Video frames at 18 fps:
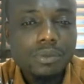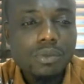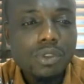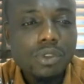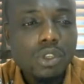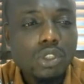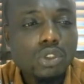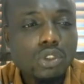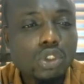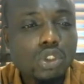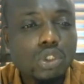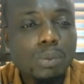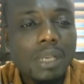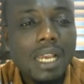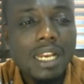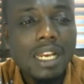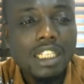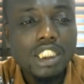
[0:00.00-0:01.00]
So to
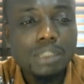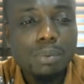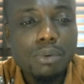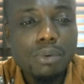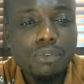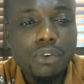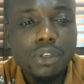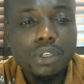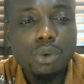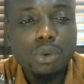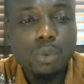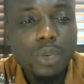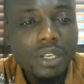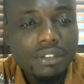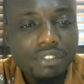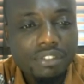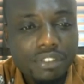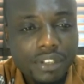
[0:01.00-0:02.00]
be eligible for the
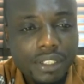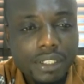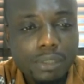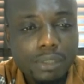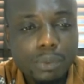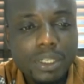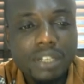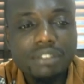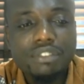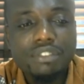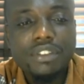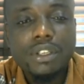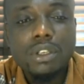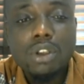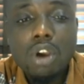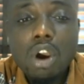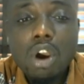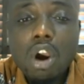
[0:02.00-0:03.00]

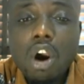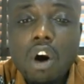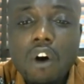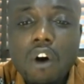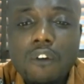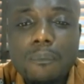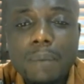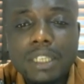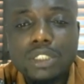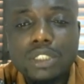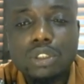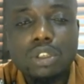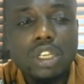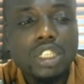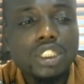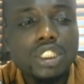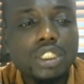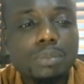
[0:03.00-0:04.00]
Weidenfeld Hoffmann
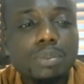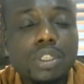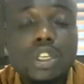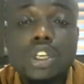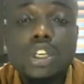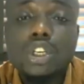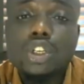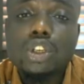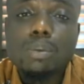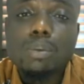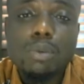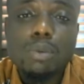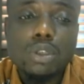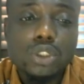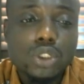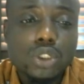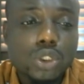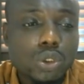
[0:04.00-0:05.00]
Scholarship, you
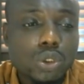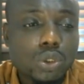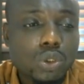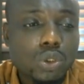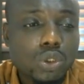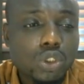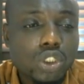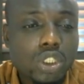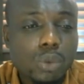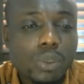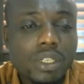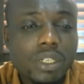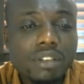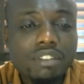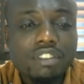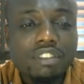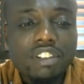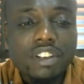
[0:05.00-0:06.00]
must choose the
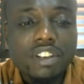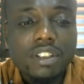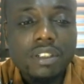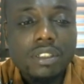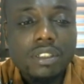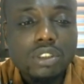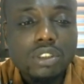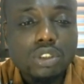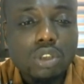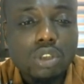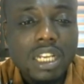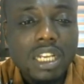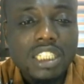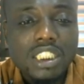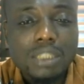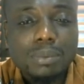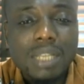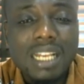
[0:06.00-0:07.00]
Weidenfeld
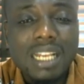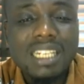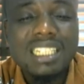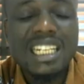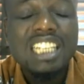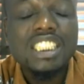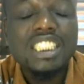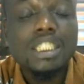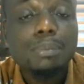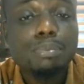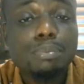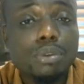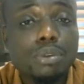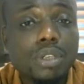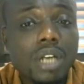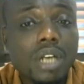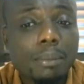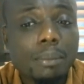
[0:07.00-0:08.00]
Scholarships and Leadership
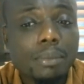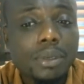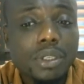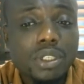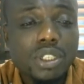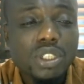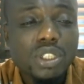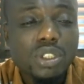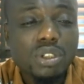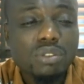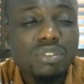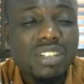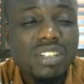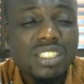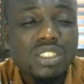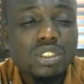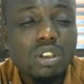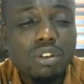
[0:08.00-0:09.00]
Program in the
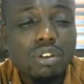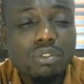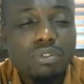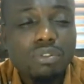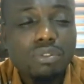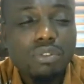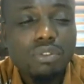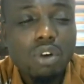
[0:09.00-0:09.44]
University of